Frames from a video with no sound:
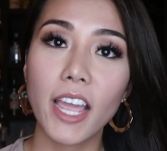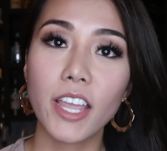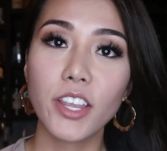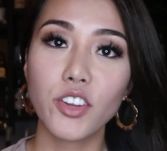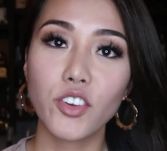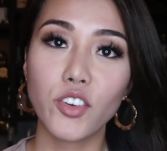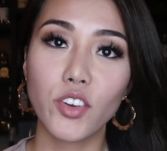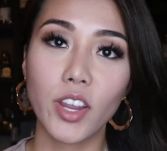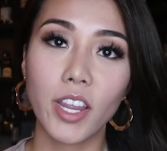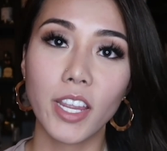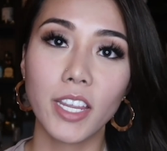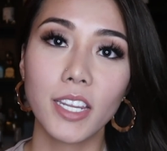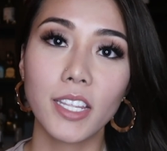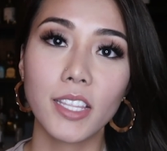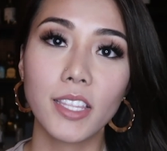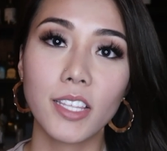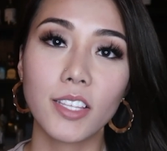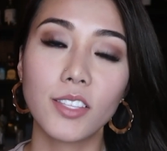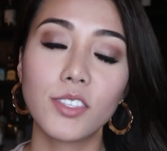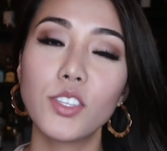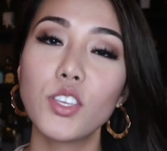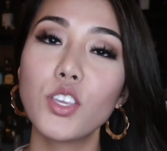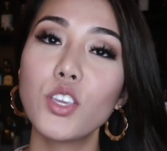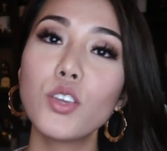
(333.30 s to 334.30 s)
I created
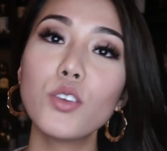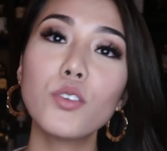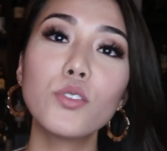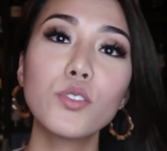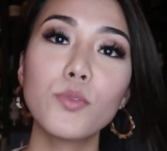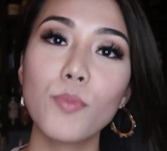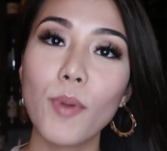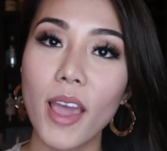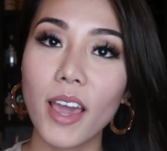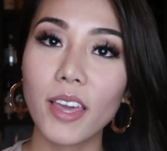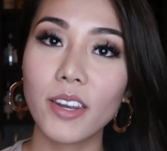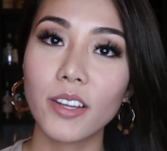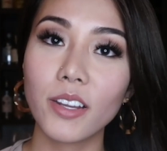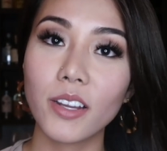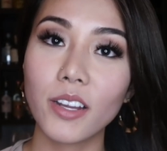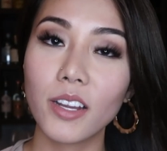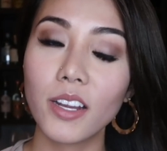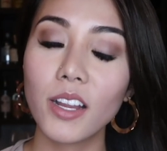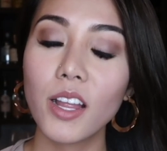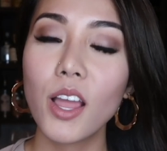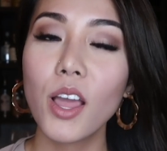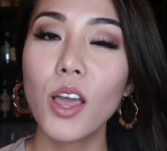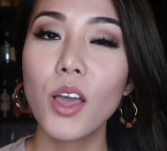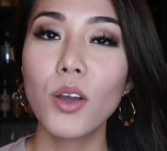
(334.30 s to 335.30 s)
this huge
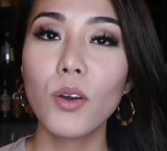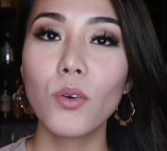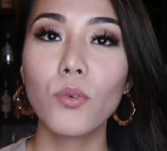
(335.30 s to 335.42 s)
banner